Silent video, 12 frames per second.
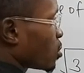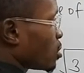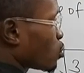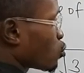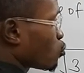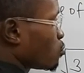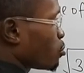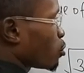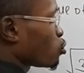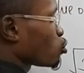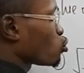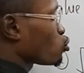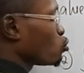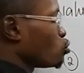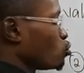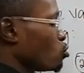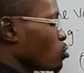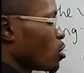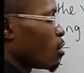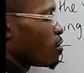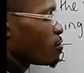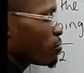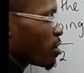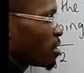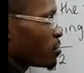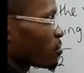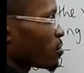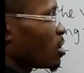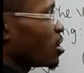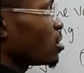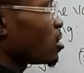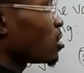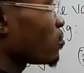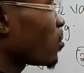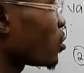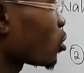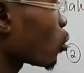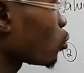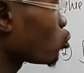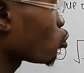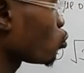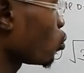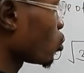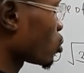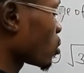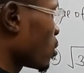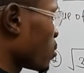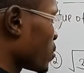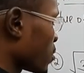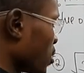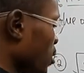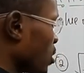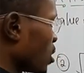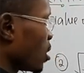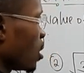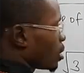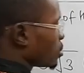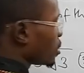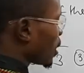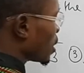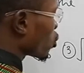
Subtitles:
square is 2.25. It's very close to what? 3. Now